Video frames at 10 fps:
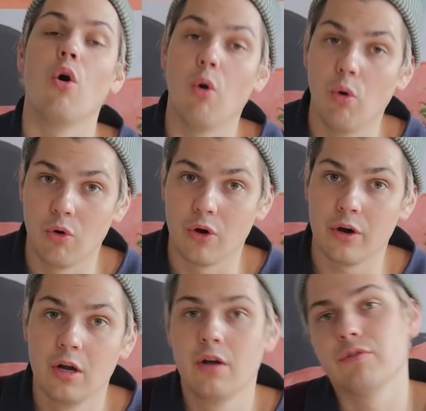
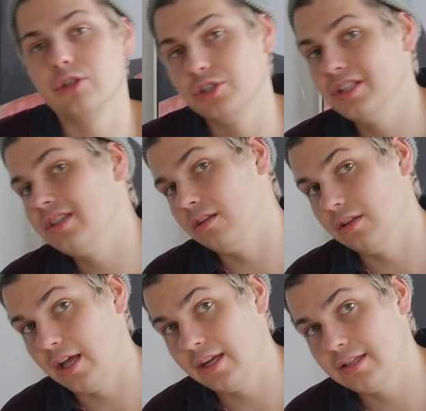Or for the cheese and the
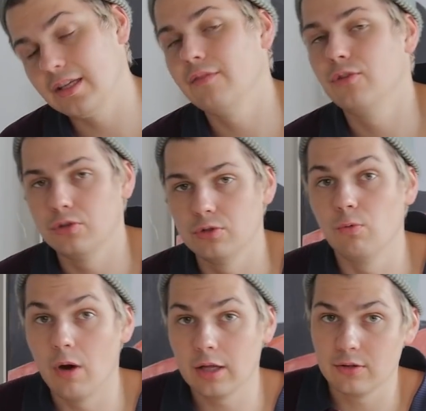lettuce, if you do
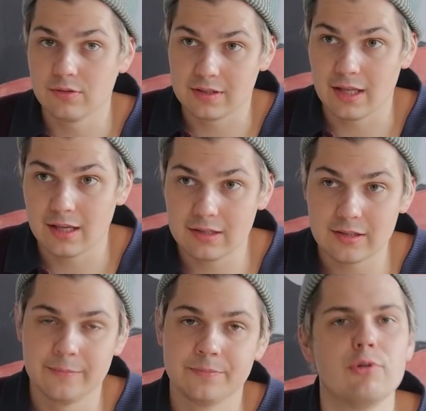want those
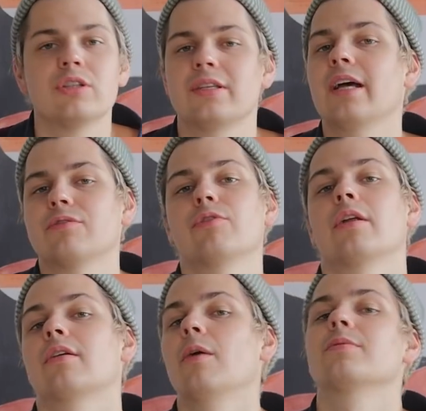things, you can just ask for it
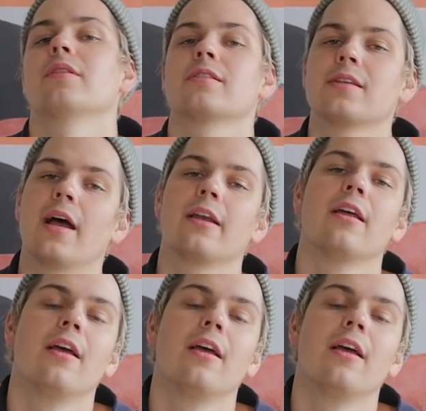on cups on the side.